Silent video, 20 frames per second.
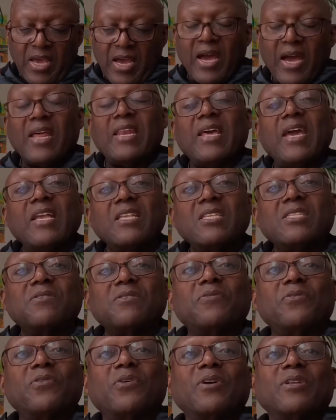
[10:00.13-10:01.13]
And
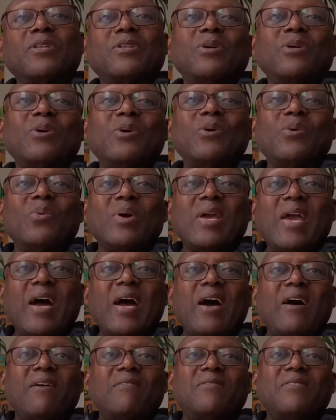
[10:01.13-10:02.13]
henceforth, we
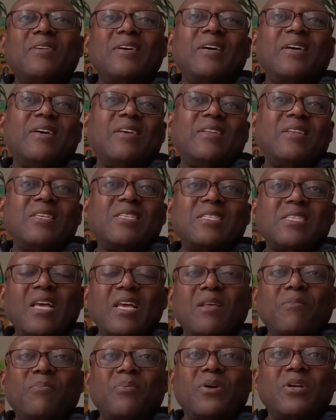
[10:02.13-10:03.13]
have the
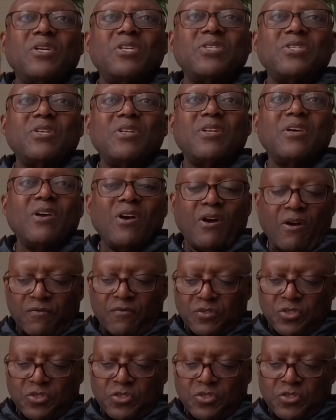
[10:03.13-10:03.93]
celebration of